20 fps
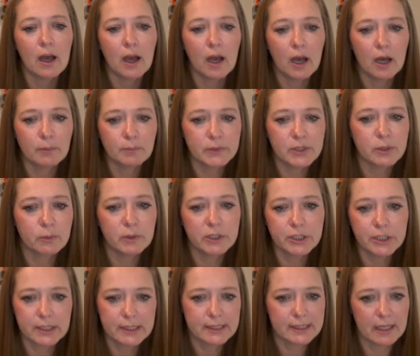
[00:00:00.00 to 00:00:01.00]
Um, so we
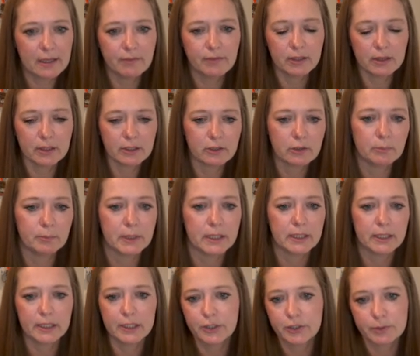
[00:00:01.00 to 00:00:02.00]
just save a little
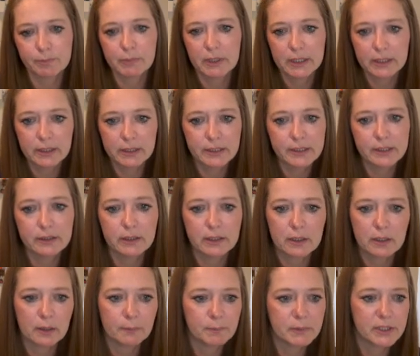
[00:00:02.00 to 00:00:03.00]
bit each month until it
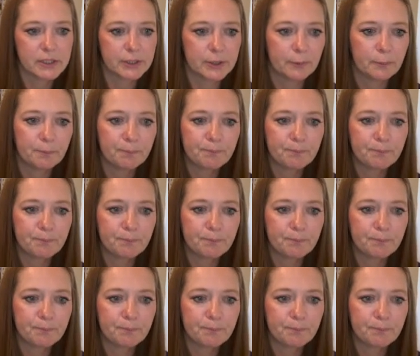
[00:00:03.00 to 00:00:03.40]
comes due